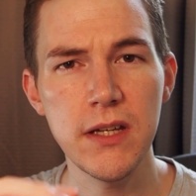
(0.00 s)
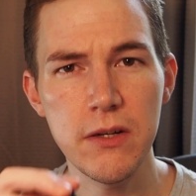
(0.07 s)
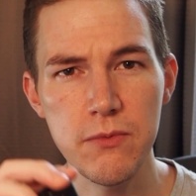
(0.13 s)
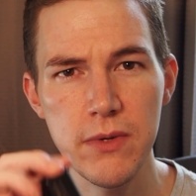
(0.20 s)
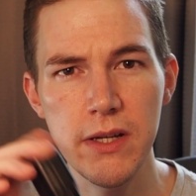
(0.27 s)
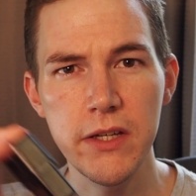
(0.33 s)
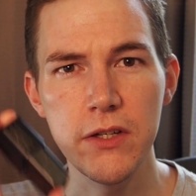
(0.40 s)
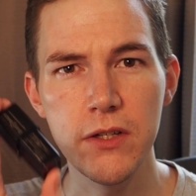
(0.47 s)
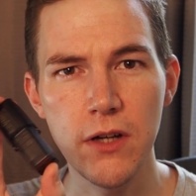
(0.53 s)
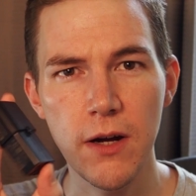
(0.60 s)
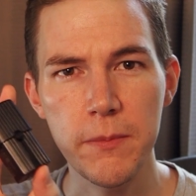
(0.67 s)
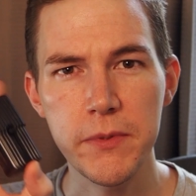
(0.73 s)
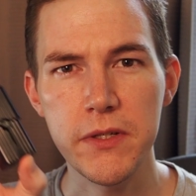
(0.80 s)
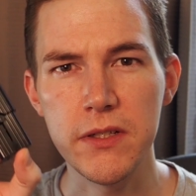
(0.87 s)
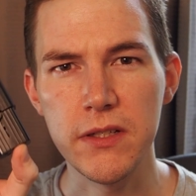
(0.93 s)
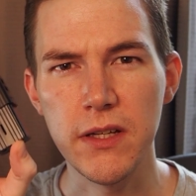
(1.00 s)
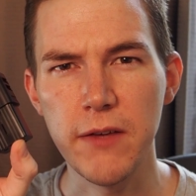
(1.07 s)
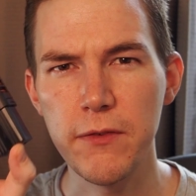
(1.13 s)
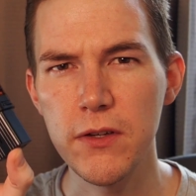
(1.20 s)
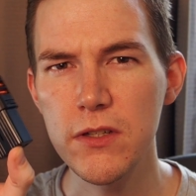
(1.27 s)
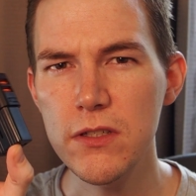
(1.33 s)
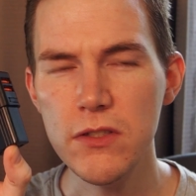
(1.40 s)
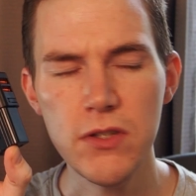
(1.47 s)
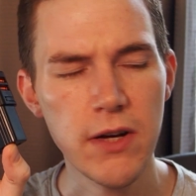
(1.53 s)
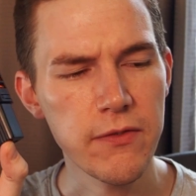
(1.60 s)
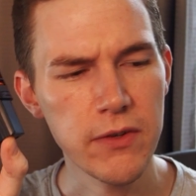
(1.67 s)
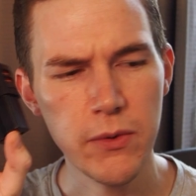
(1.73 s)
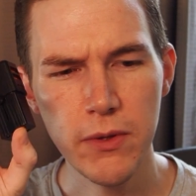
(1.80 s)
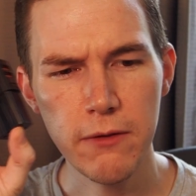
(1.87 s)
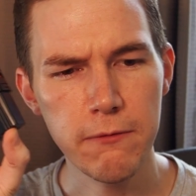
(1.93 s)
a really good option. If you're just
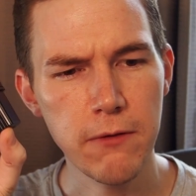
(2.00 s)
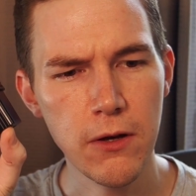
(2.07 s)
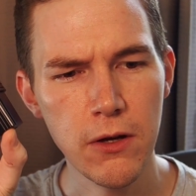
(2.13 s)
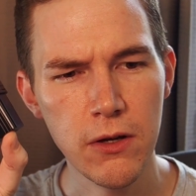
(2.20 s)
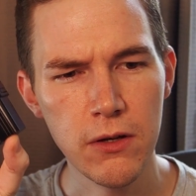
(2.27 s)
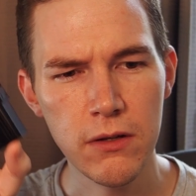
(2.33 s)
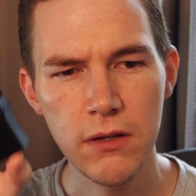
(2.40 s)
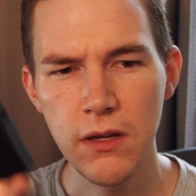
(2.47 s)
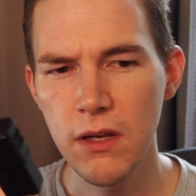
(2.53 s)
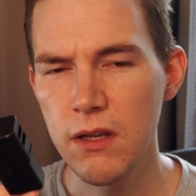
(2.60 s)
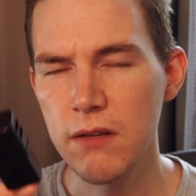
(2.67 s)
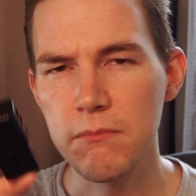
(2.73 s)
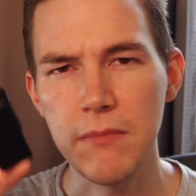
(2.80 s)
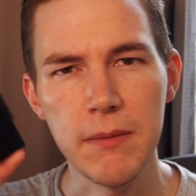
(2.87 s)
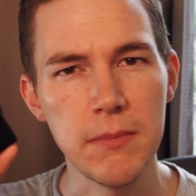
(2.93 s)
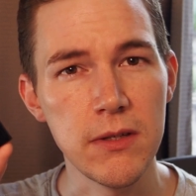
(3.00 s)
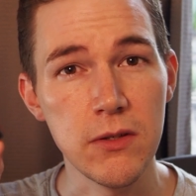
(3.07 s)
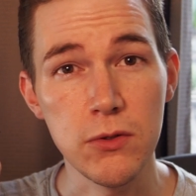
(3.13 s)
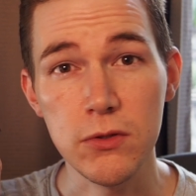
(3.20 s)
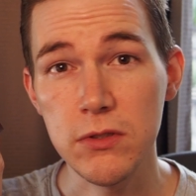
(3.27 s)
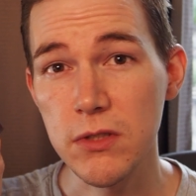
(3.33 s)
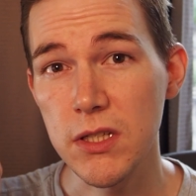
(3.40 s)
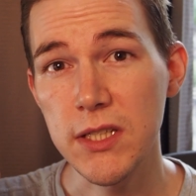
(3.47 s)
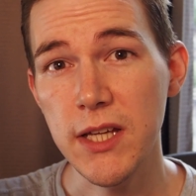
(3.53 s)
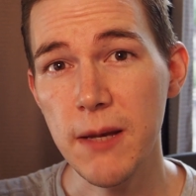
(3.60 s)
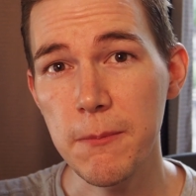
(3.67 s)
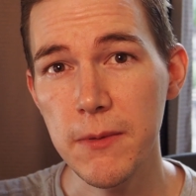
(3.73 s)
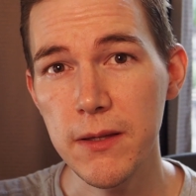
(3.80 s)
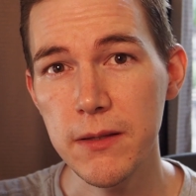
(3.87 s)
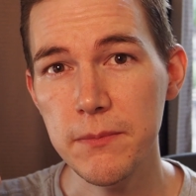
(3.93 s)
traveling with a phone, maybe also a
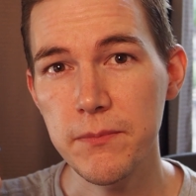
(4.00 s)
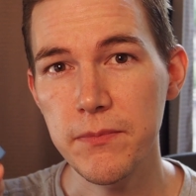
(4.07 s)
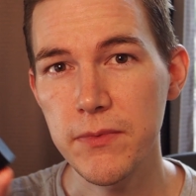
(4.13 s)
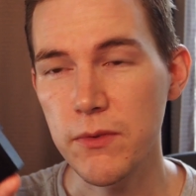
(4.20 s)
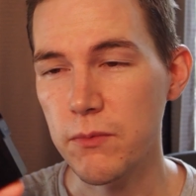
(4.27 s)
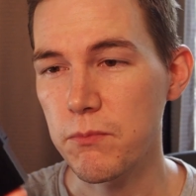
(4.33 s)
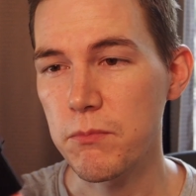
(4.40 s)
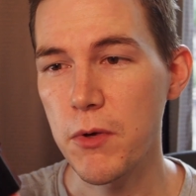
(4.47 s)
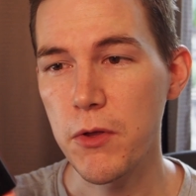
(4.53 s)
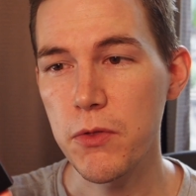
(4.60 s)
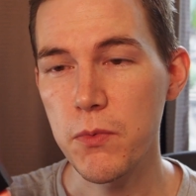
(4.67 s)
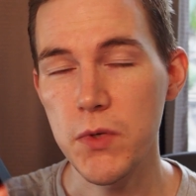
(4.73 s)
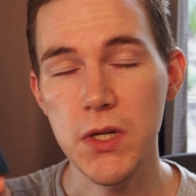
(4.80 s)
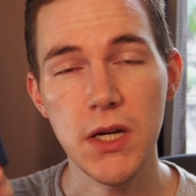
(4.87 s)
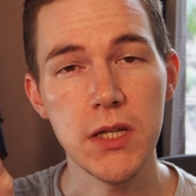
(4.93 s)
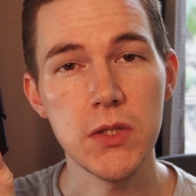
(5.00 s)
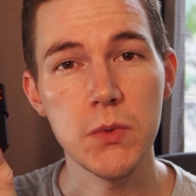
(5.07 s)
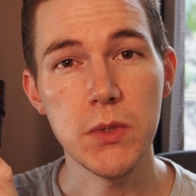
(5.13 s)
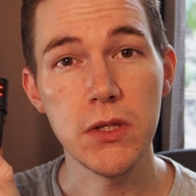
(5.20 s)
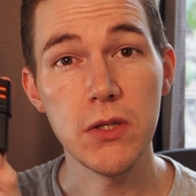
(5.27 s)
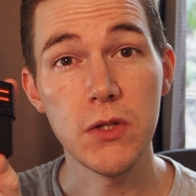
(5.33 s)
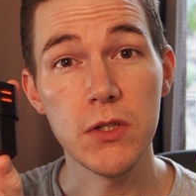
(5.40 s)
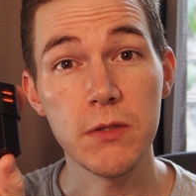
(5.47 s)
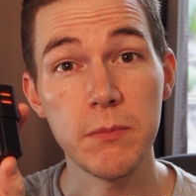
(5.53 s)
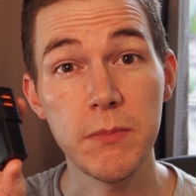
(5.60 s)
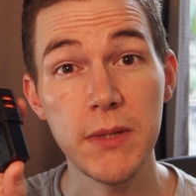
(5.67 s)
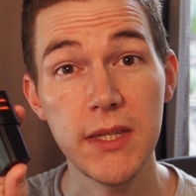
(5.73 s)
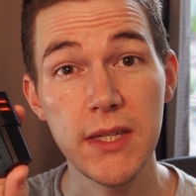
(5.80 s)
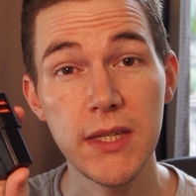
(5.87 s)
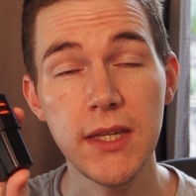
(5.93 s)
tablet, both charged with
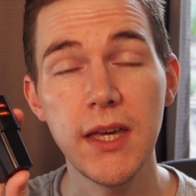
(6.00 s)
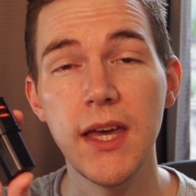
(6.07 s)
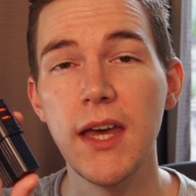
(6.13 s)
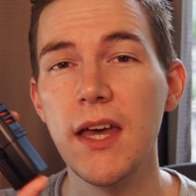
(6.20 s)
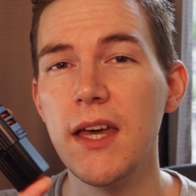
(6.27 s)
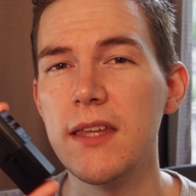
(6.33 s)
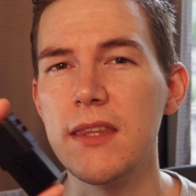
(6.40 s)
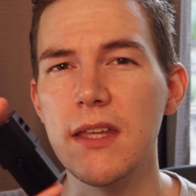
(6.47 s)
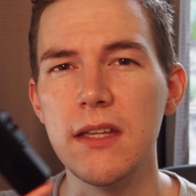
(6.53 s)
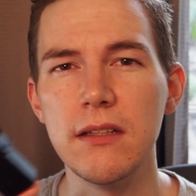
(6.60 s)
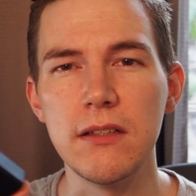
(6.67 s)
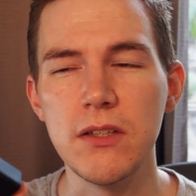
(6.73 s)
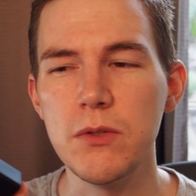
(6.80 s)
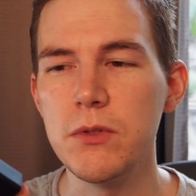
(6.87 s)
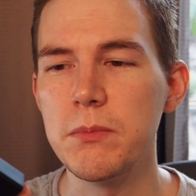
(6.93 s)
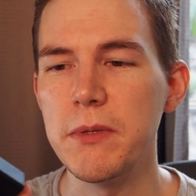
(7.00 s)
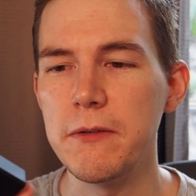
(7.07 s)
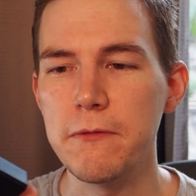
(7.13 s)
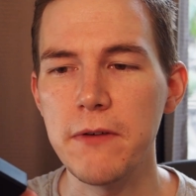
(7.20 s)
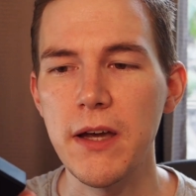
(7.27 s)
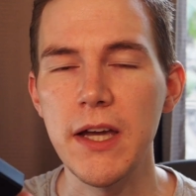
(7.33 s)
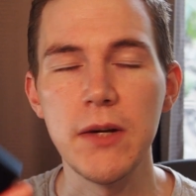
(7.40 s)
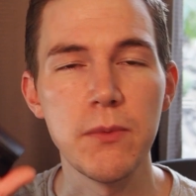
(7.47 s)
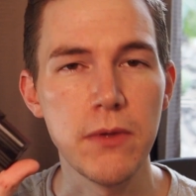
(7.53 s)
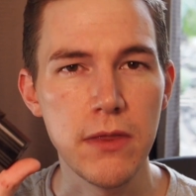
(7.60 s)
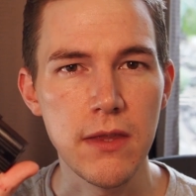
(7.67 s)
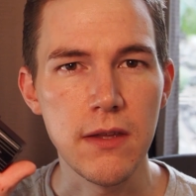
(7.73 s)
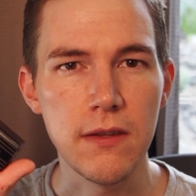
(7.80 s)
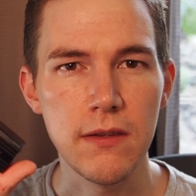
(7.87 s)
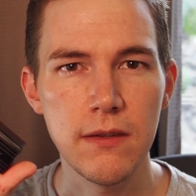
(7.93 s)
USB, then you would be fine with
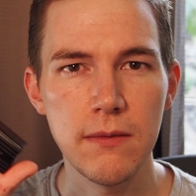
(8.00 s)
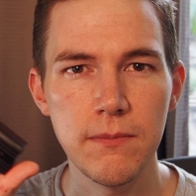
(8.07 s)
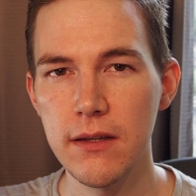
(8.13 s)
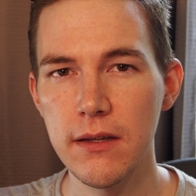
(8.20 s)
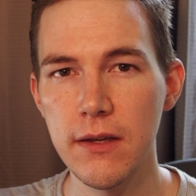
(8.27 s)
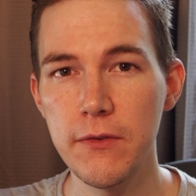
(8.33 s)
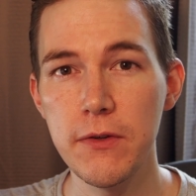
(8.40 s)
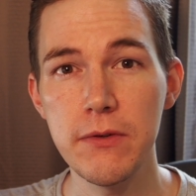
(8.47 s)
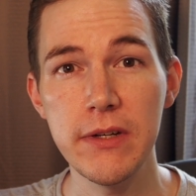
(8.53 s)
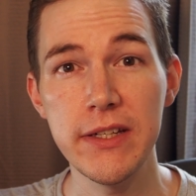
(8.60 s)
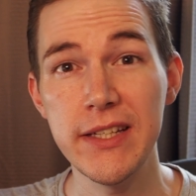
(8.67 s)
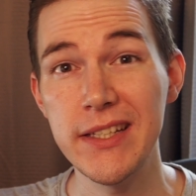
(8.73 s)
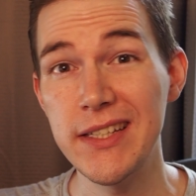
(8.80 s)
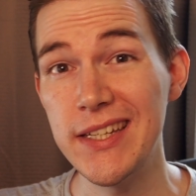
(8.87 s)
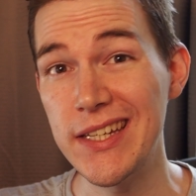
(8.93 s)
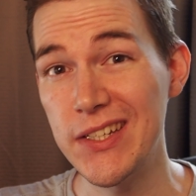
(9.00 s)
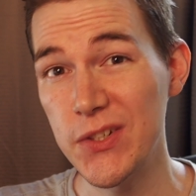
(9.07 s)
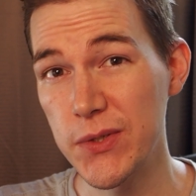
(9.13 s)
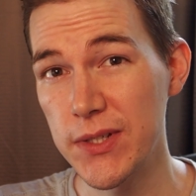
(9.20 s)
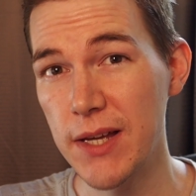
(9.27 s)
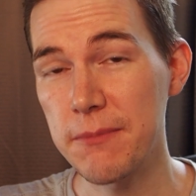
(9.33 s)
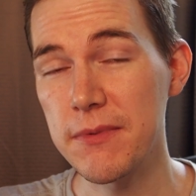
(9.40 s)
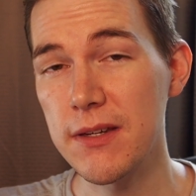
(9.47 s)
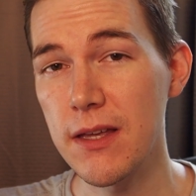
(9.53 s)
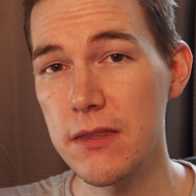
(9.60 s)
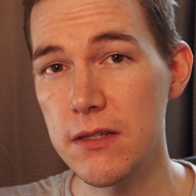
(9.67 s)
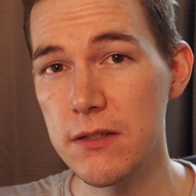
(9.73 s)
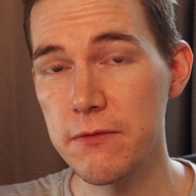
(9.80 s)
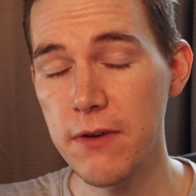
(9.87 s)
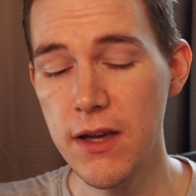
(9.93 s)
this. If you really did need to adapt another
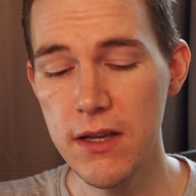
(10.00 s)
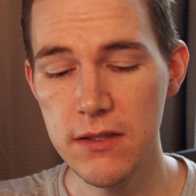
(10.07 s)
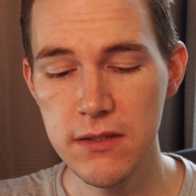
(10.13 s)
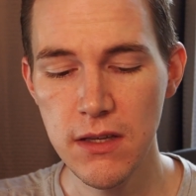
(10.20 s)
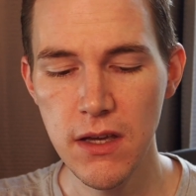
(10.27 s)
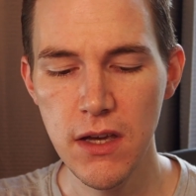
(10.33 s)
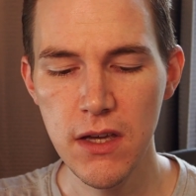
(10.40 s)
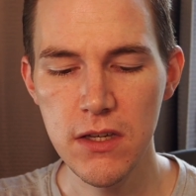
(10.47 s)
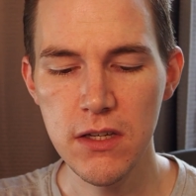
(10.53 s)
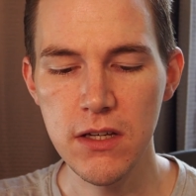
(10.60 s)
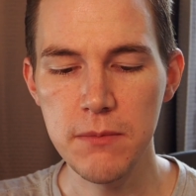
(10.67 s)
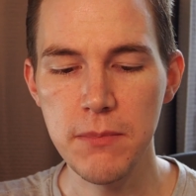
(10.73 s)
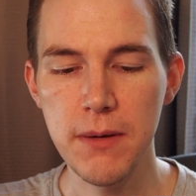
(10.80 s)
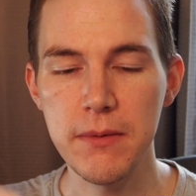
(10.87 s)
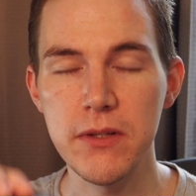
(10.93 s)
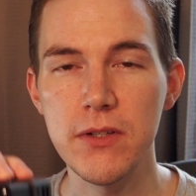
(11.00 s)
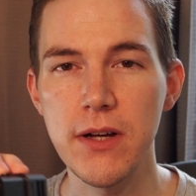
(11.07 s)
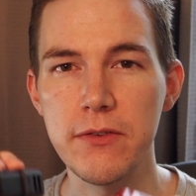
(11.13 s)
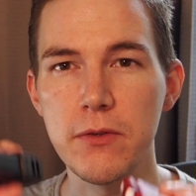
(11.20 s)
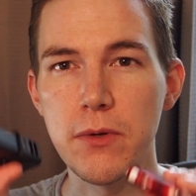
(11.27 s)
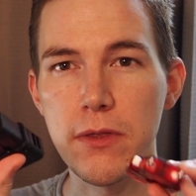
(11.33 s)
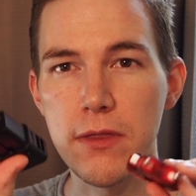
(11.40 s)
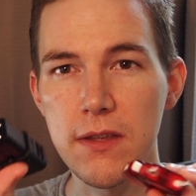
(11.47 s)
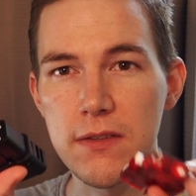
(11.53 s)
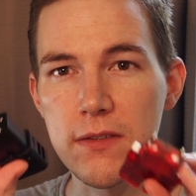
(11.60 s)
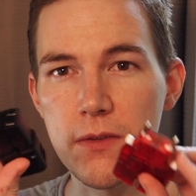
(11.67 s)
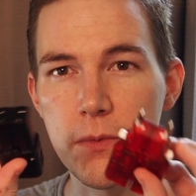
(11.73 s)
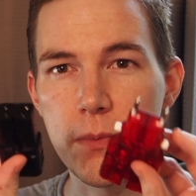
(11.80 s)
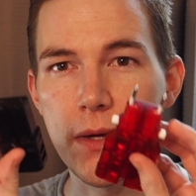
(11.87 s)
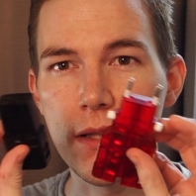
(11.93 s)
device, you could probably travel with this
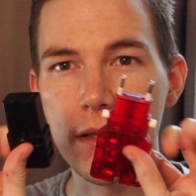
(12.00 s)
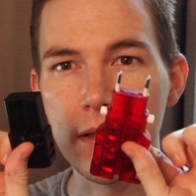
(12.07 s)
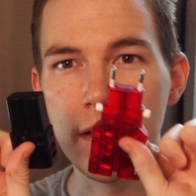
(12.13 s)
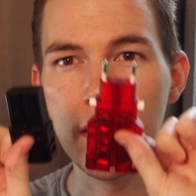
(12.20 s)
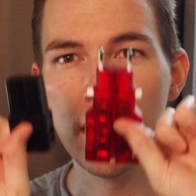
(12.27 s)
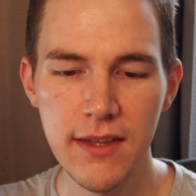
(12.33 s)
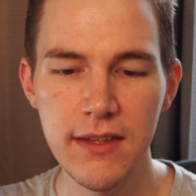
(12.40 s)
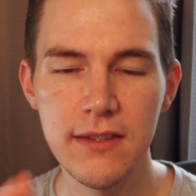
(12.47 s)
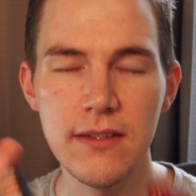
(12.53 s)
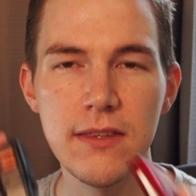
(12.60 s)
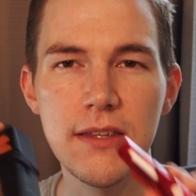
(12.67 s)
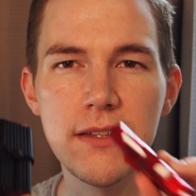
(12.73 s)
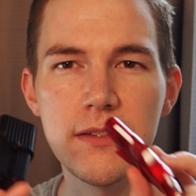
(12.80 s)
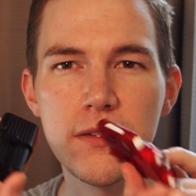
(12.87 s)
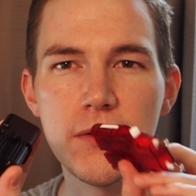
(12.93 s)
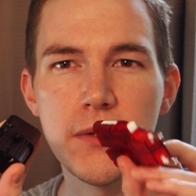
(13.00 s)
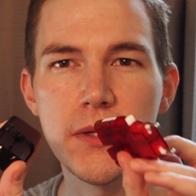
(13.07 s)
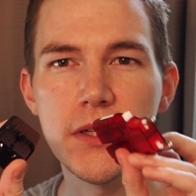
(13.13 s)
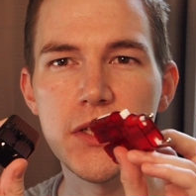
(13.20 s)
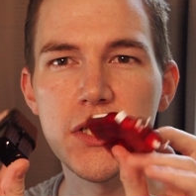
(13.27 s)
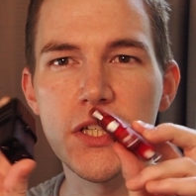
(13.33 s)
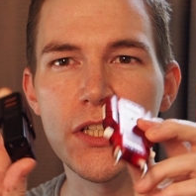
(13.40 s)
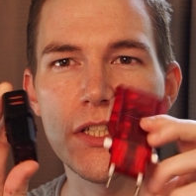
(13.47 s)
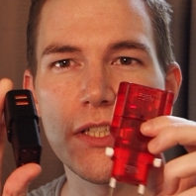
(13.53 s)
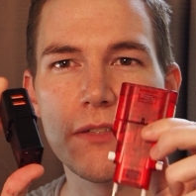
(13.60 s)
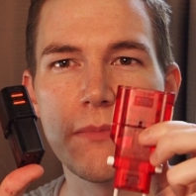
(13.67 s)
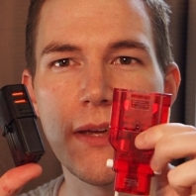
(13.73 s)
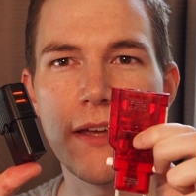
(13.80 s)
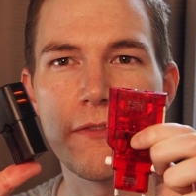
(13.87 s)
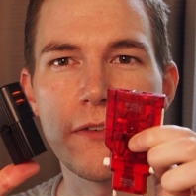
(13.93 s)
as well. So these two in conjunction
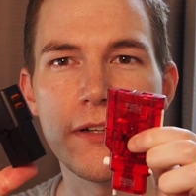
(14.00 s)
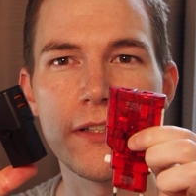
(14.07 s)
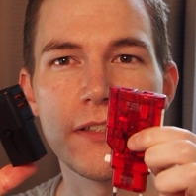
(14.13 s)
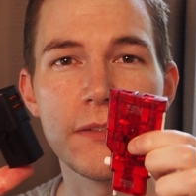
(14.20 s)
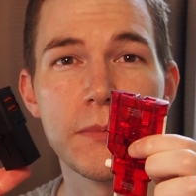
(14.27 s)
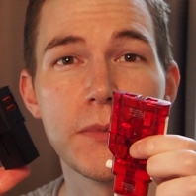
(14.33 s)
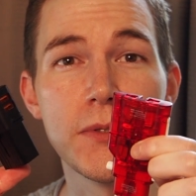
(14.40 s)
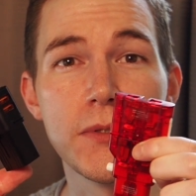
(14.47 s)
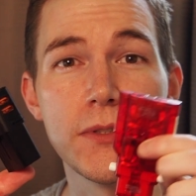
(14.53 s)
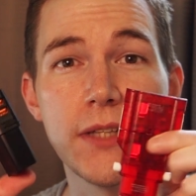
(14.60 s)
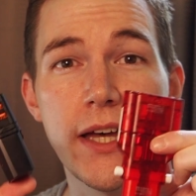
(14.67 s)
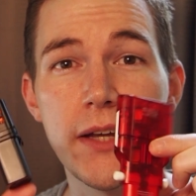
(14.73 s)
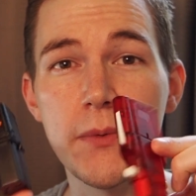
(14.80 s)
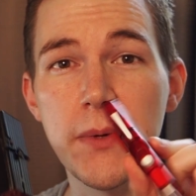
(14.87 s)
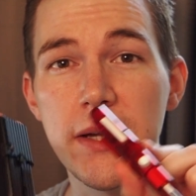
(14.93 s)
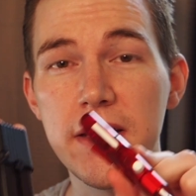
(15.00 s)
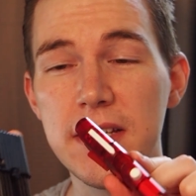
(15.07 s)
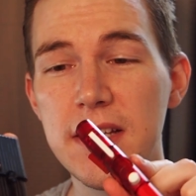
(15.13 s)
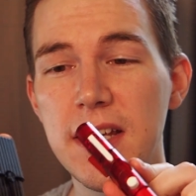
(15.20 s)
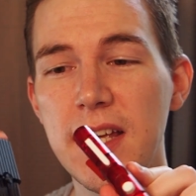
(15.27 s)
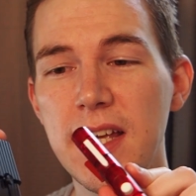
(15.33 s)
make a very small, lightweight